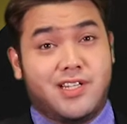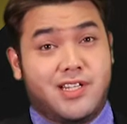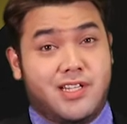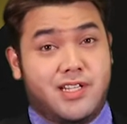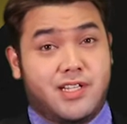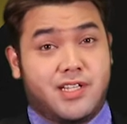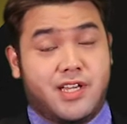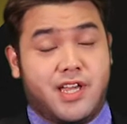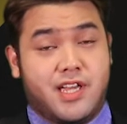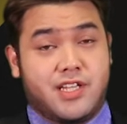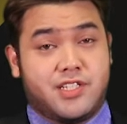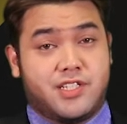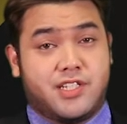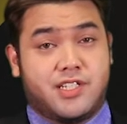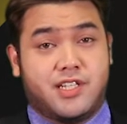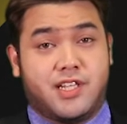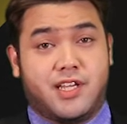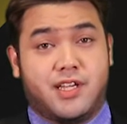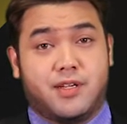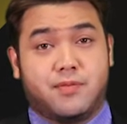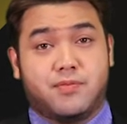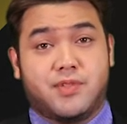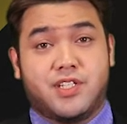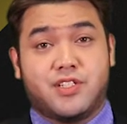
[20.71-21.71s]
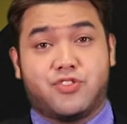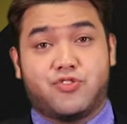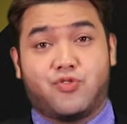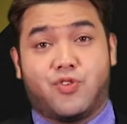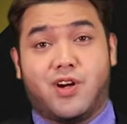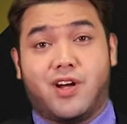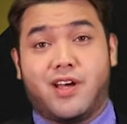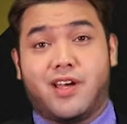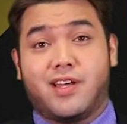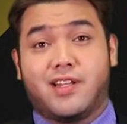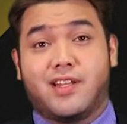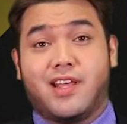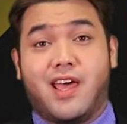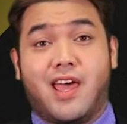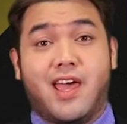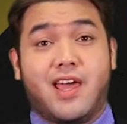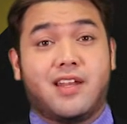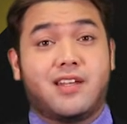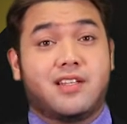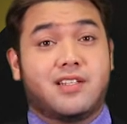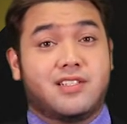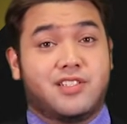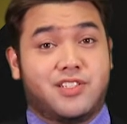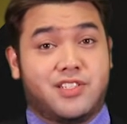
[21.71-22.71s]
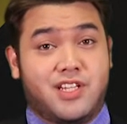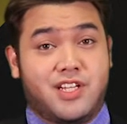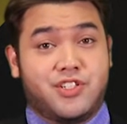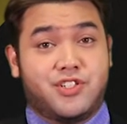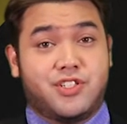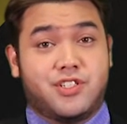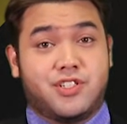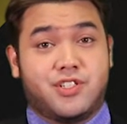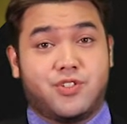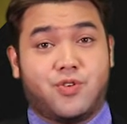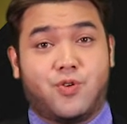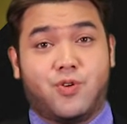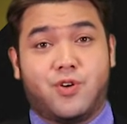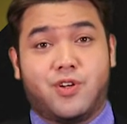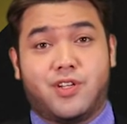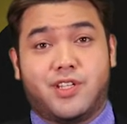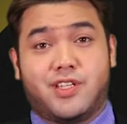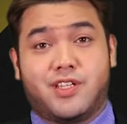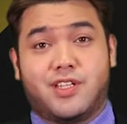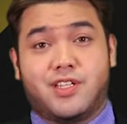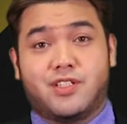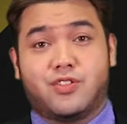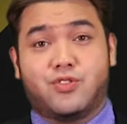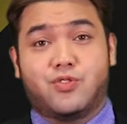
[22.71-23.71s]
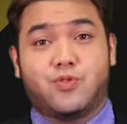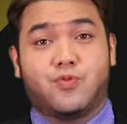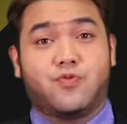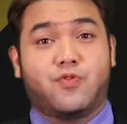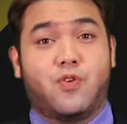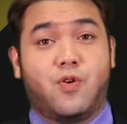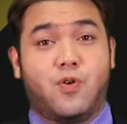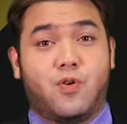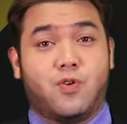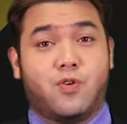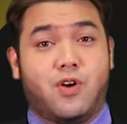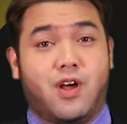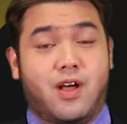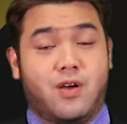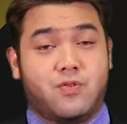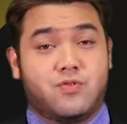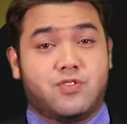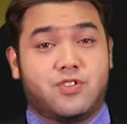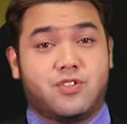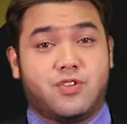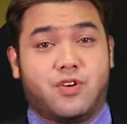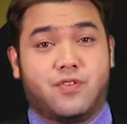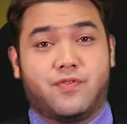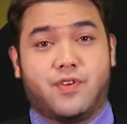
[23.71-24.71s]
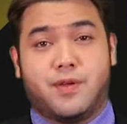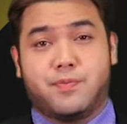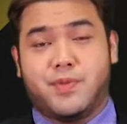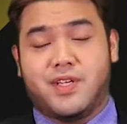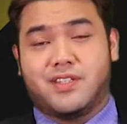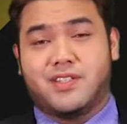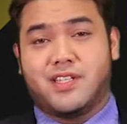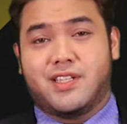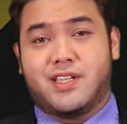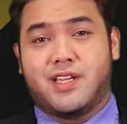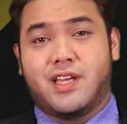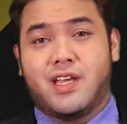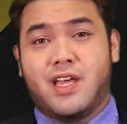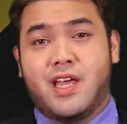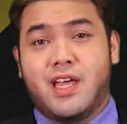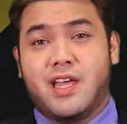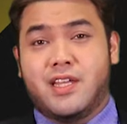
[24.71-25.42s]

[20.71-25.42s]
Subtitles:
Ng has claimed the trial at a Sessions Court here to four counts of abetting